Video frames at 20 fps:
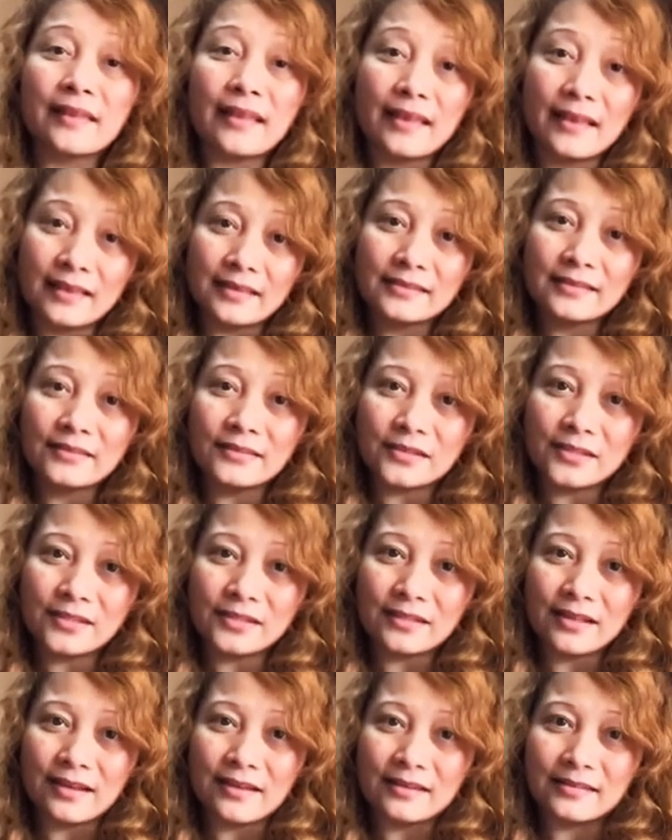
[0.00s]

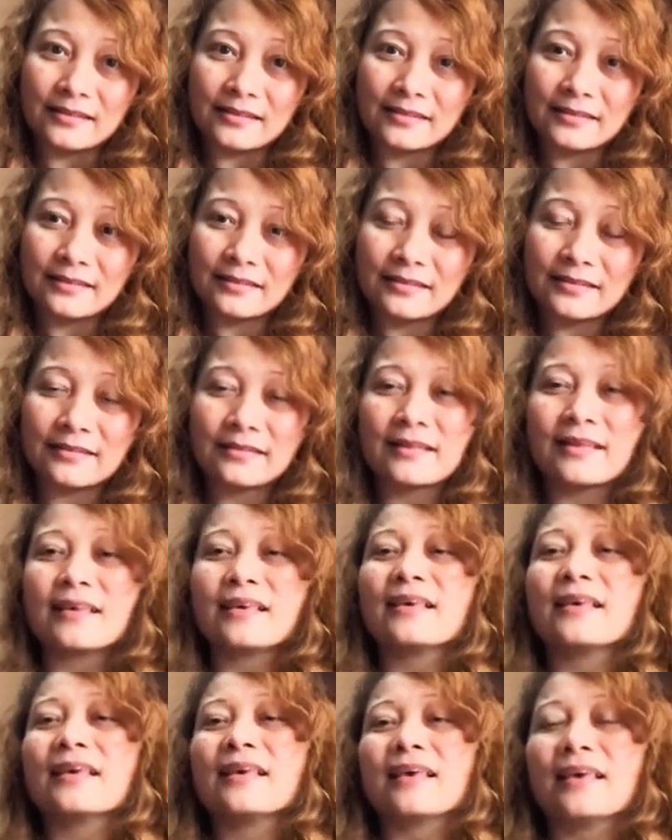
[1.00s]
Exercise.
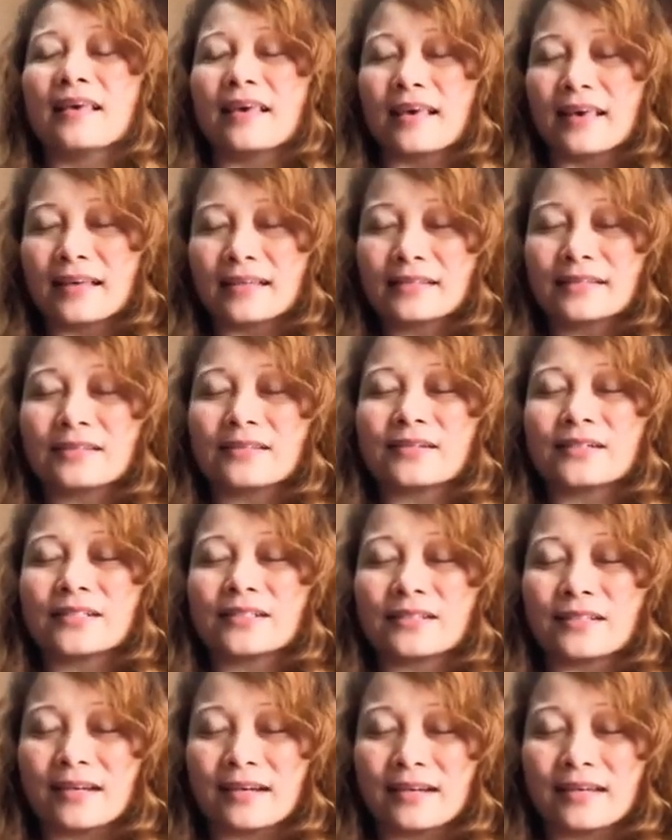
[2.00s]

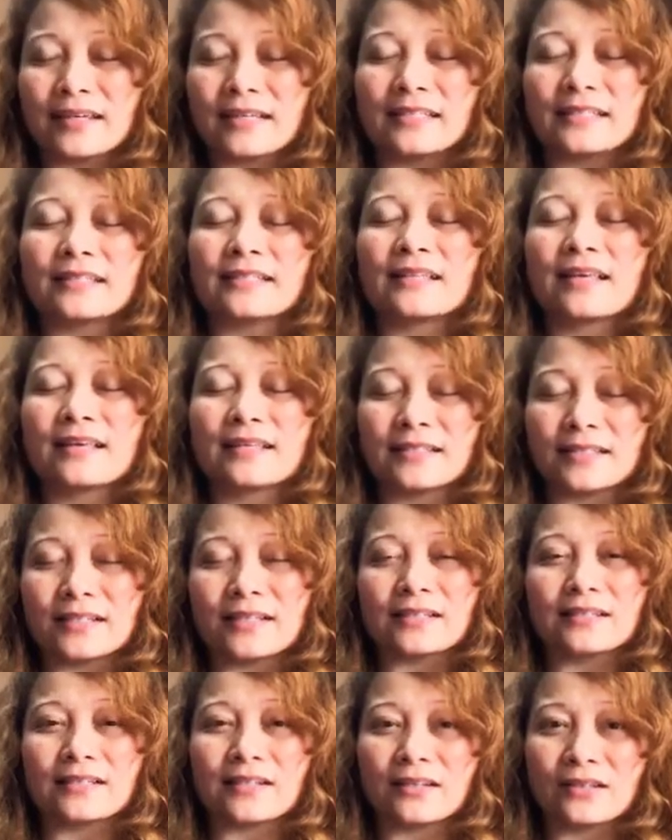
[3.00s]
Exercise
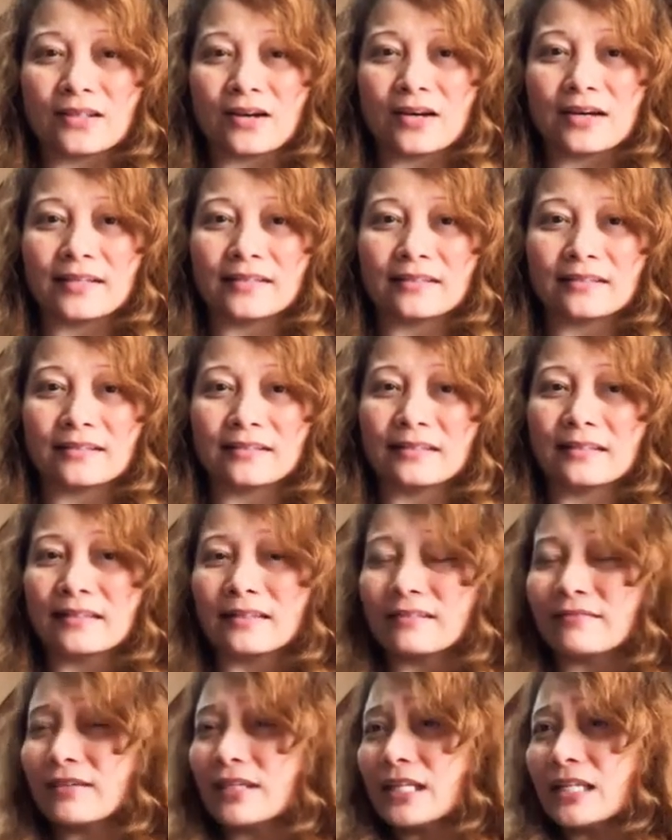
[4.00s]
does a lot.
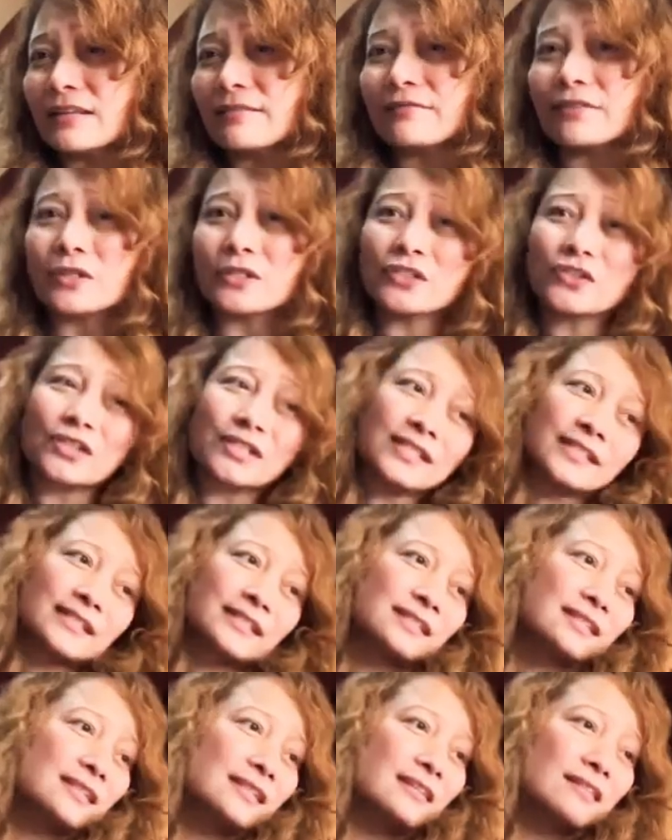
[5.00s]
Even if you're just
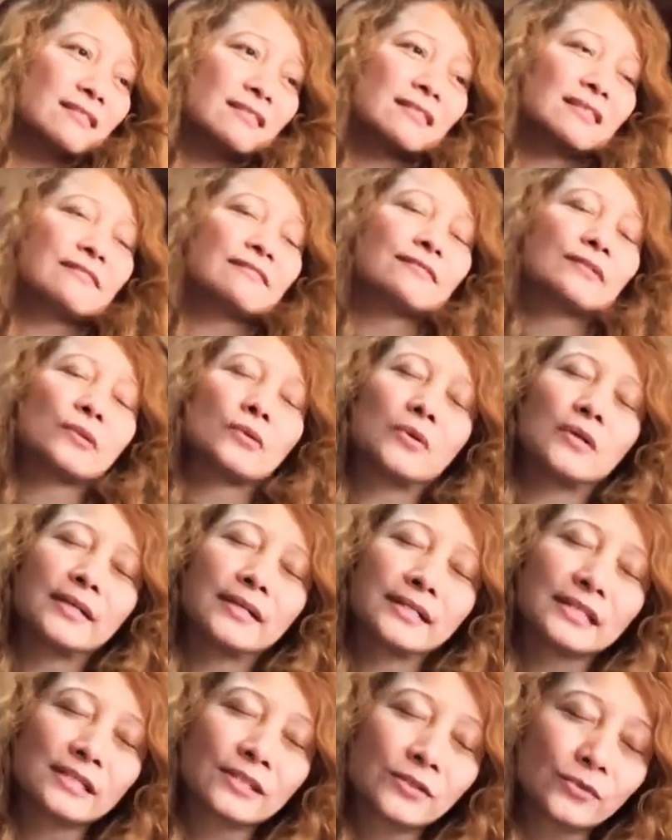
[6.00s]
sitting on the floor
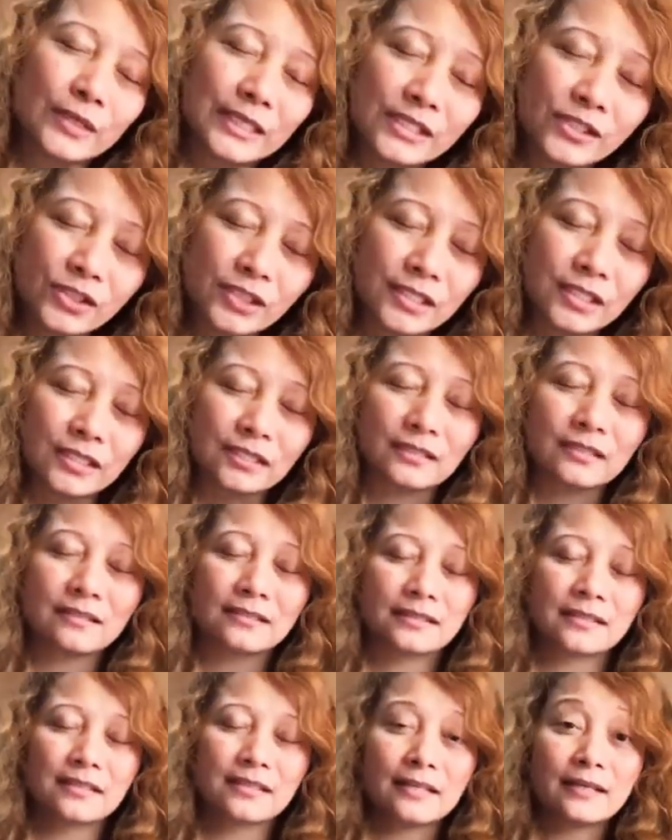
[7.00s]
and stretching
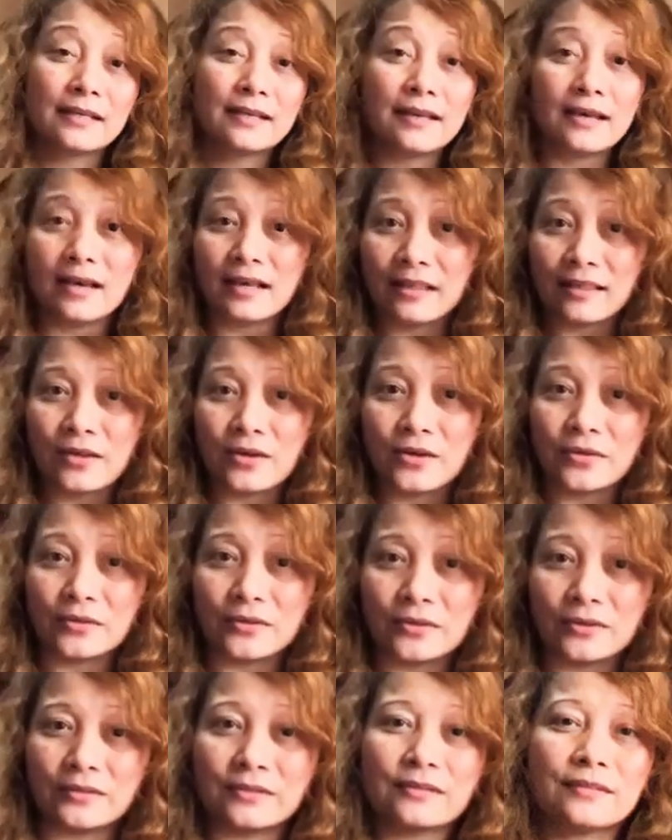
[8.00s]

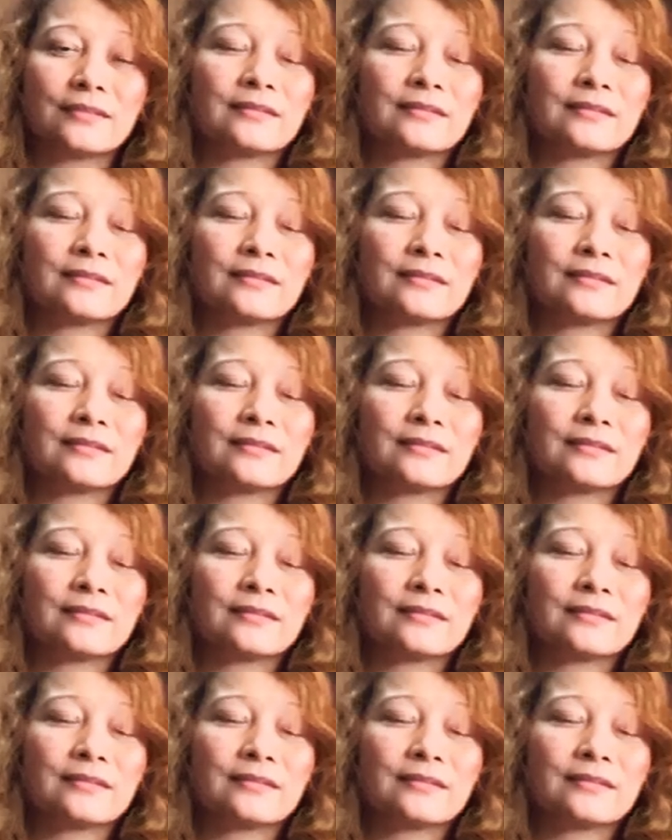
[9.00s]
alone,